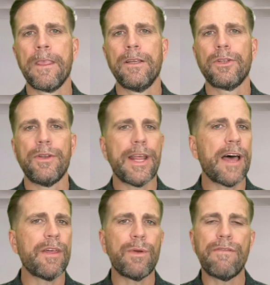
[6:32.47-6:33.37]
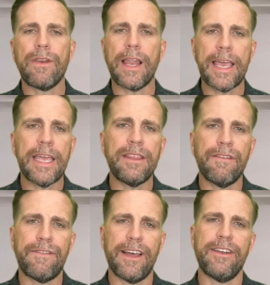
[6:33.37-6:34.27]
So now that we've laid the
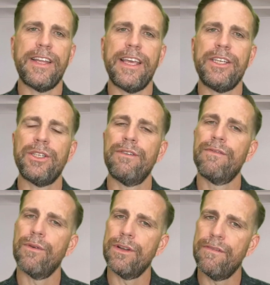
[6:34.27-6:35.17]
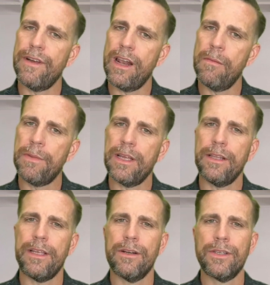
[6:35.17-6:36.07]
foundation for developing
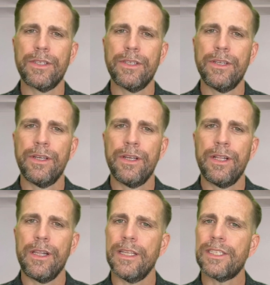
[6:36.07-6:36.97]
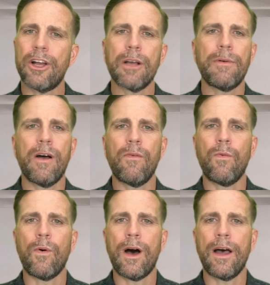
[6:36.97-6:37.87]
leaders, let's talk about
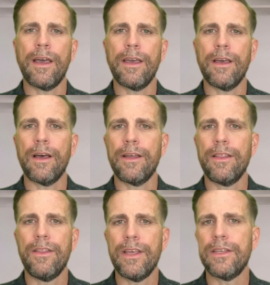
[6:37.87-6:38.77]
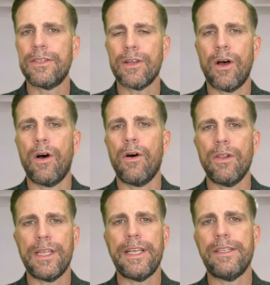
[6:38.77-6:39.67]
why this all
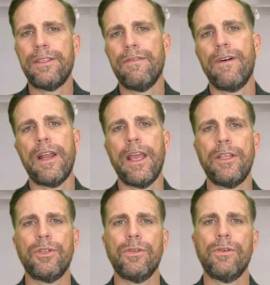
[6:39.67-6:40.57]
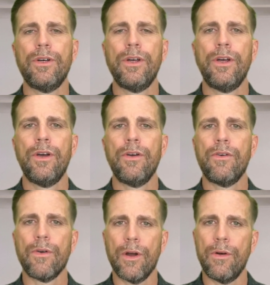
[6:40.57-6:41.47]
leads to financial
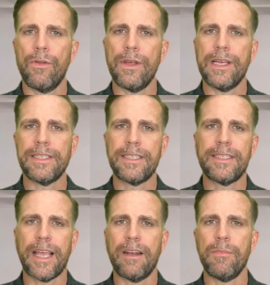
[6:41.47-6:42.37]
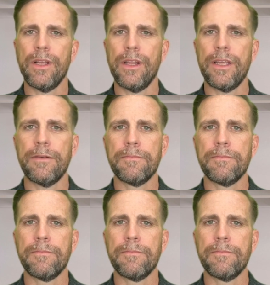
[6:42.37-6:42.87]
growth and sustainability.